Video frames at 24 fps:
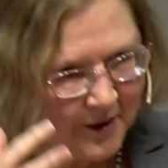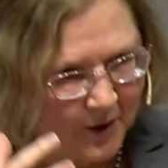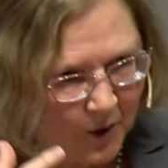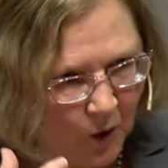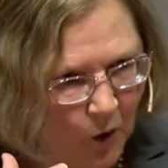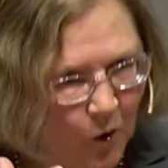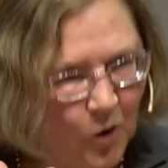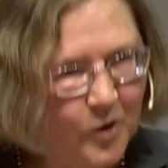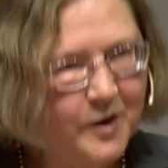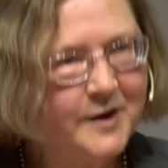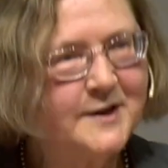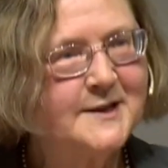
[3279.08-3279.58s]
and
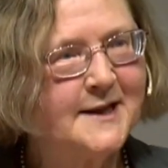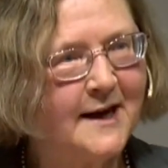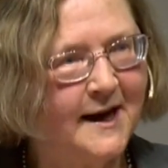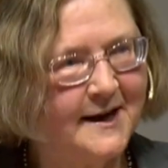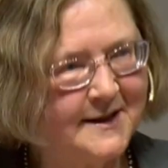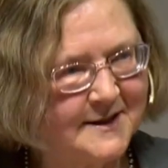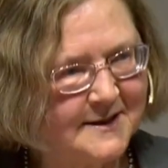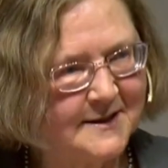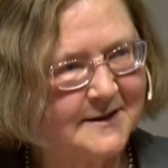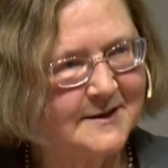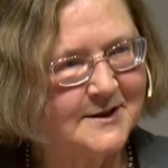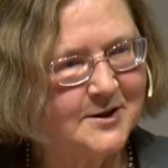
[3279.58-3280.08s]
organ
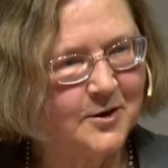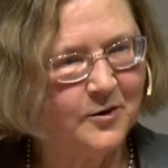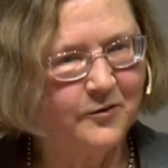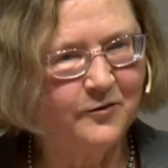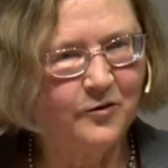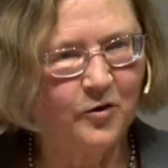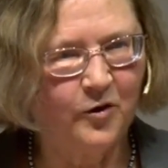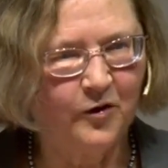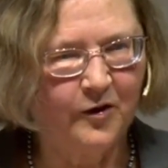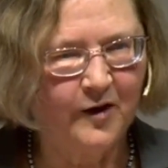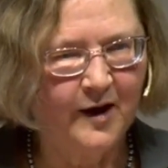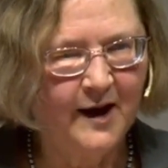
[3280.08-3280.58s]
sites and so
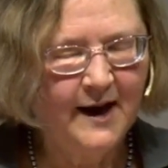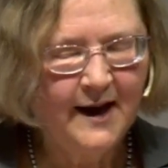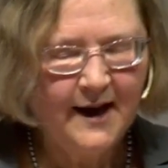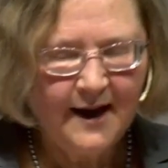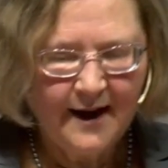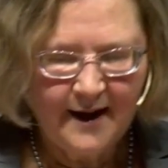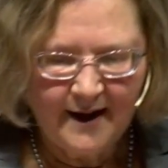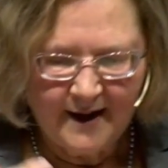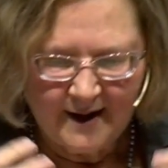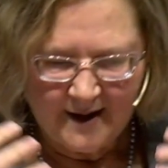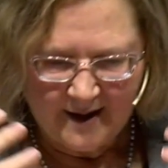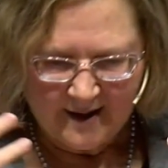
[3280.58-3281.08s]
forth.
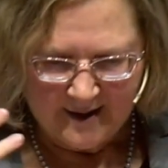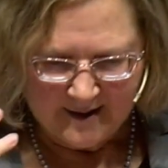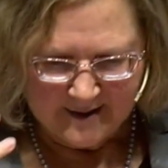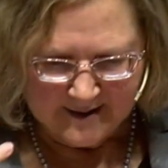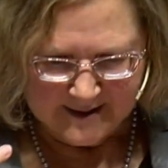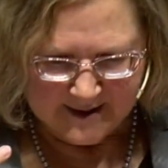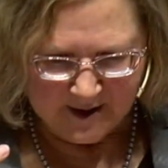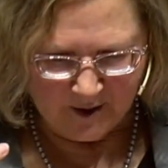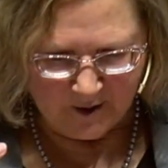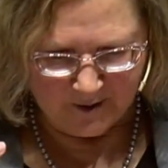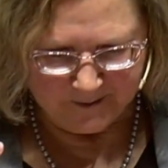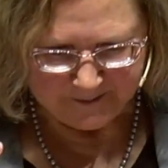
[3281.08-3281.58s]

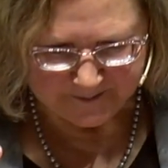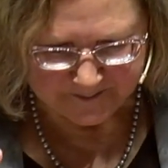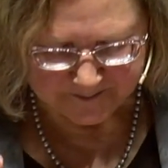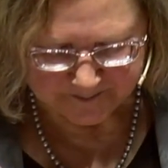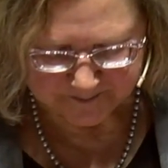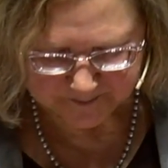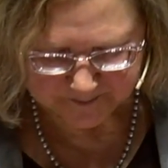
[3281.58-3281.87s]
So